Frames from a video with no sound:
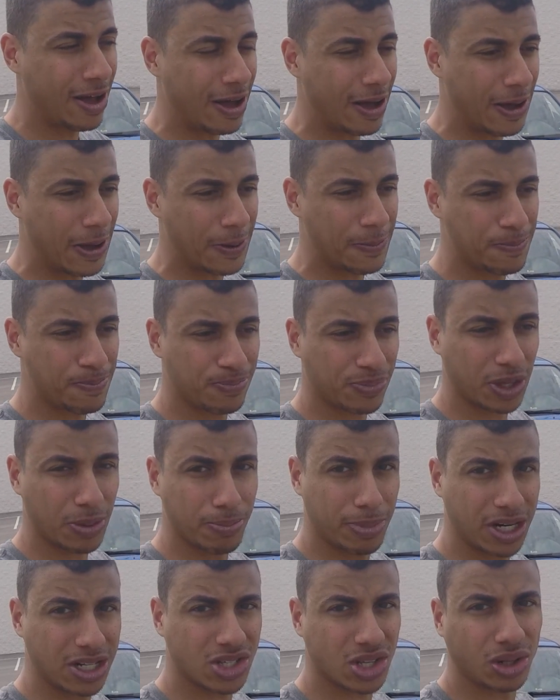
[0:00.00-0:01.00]

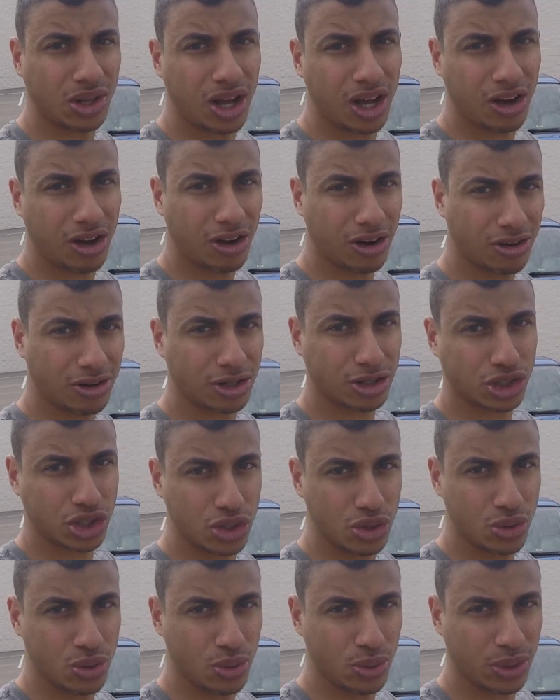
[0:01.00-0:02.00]
But it's a lot harder
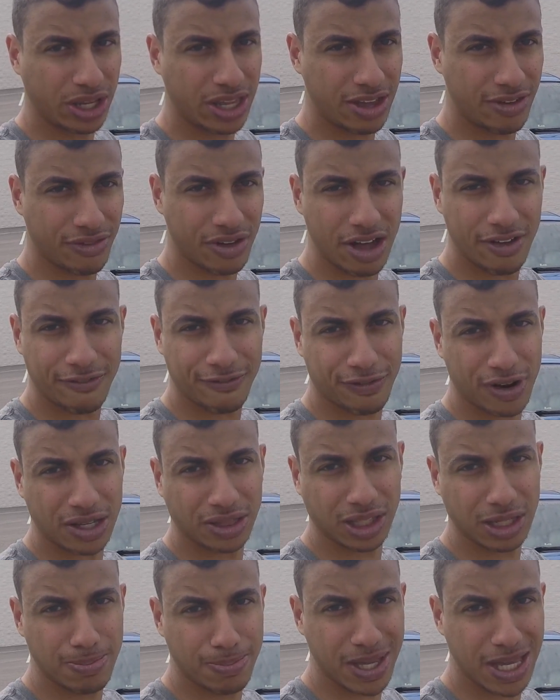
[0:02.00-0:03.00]
to give a
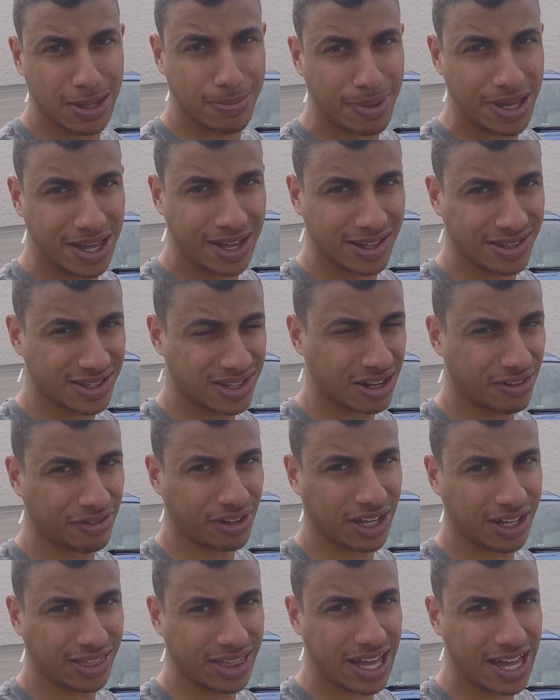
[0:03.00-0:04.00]
friendly beep and stuff
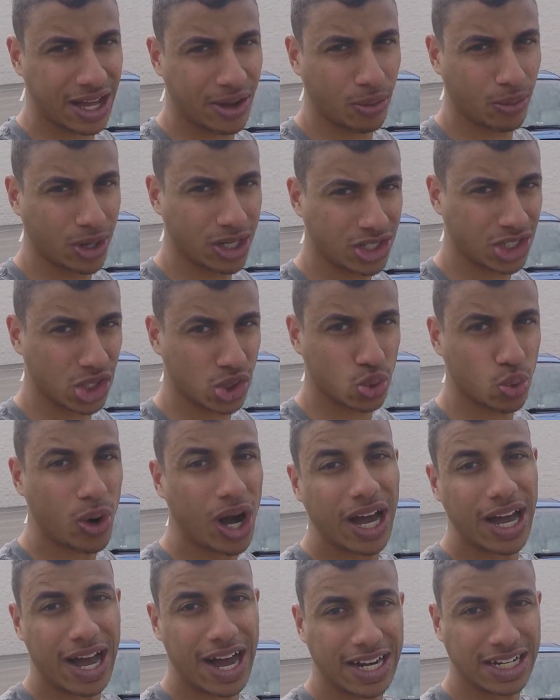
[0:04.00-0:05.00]
like that, which is
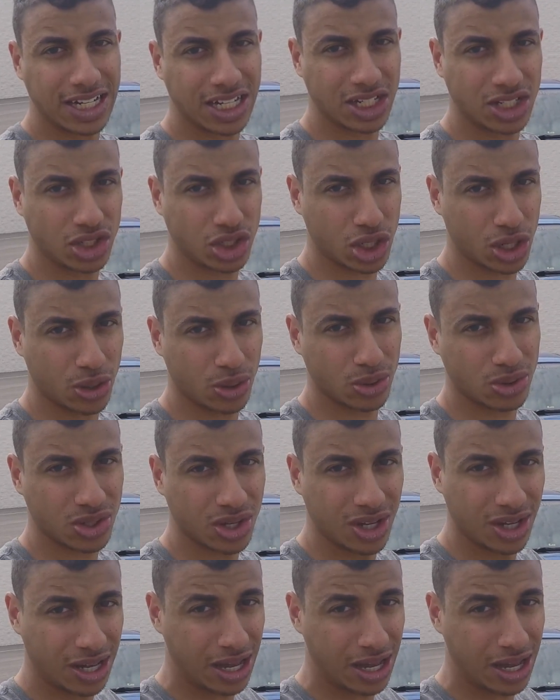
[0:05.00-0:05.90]
why I didn't choose